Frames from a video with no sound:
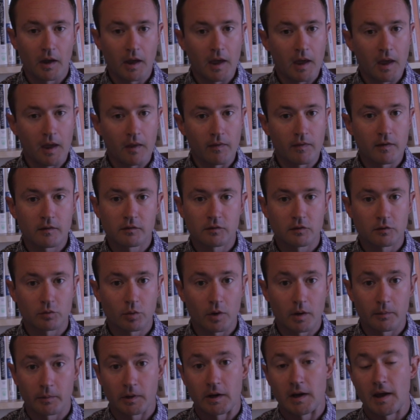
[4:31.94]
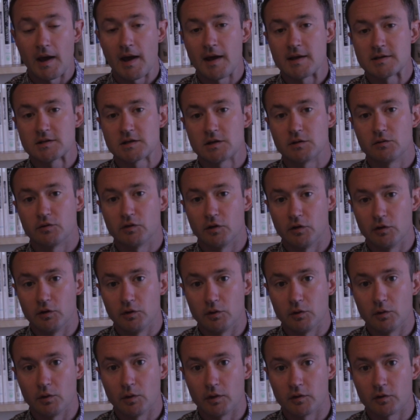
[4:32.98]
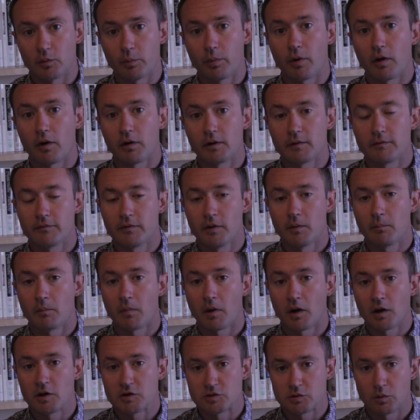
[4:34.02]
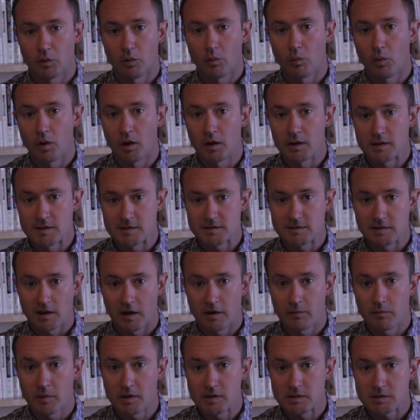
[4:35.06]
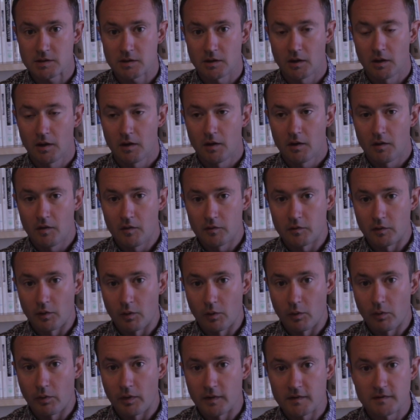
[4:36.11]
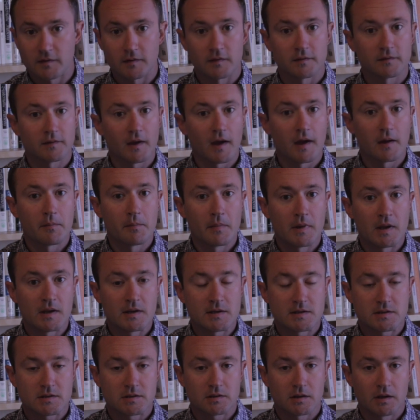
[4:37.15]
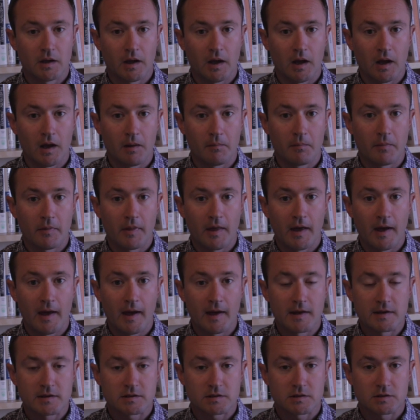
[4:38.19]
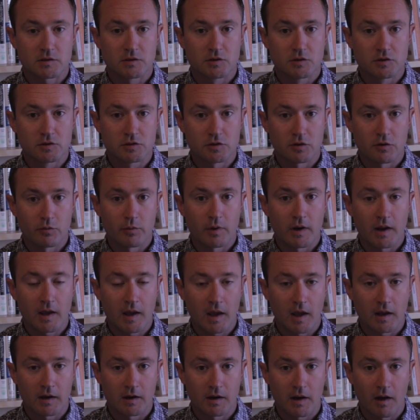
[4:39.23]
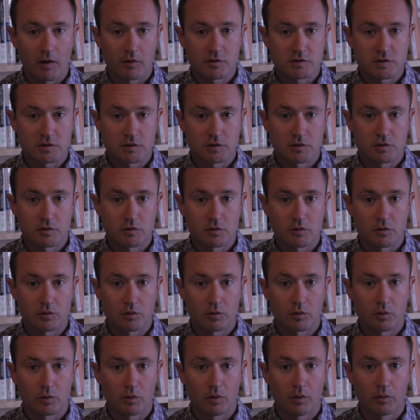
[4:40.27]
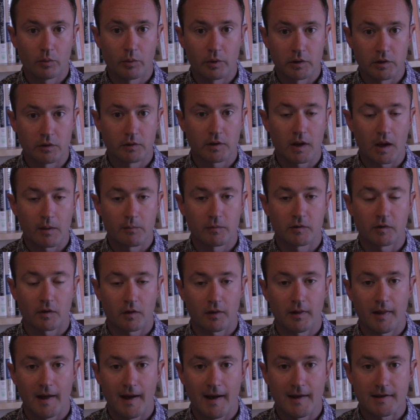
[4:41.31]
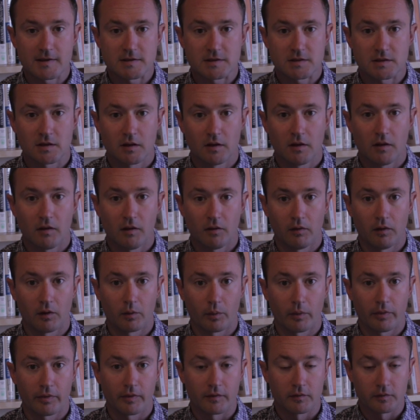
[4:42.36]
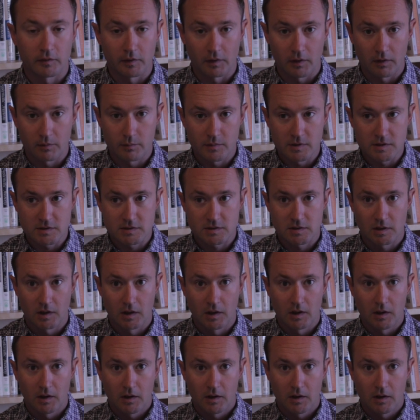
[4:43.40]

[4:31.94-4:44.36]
and this is what I'm going to ask you to do as a part of the Module 1 assignment. So this assignment that should have been handed out to you when you came to class along with the syllabus